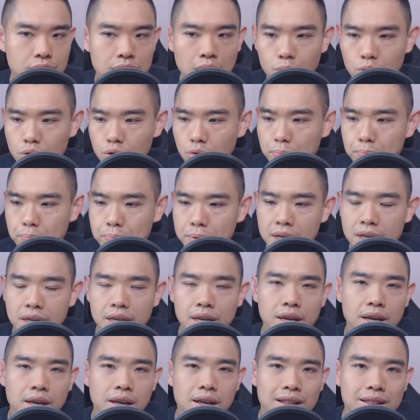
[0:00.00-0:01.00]
How do you be
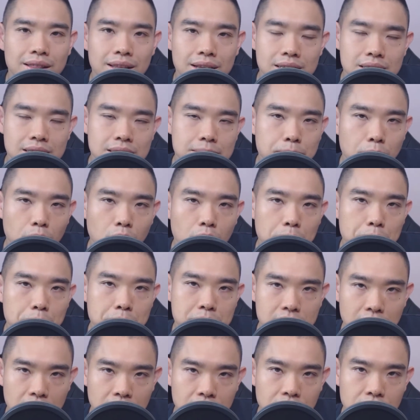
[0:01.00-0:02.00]
that small
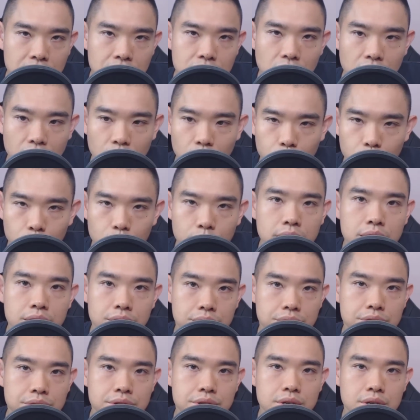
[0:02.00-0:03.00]
percentage of
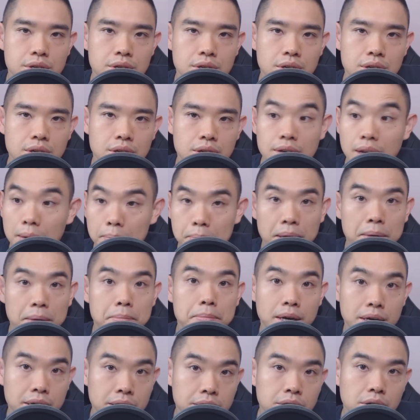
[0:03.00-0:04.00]
winners that make
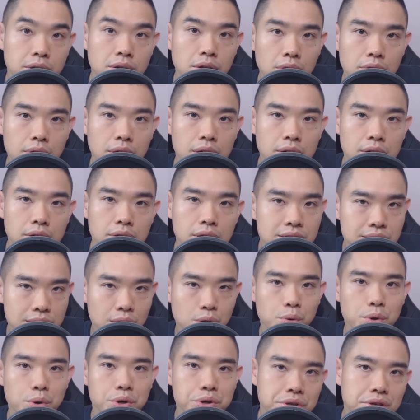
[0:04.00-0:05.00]
money in the long run? That's the
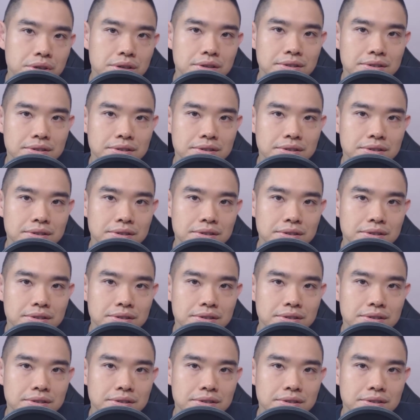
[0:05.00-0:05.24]
question.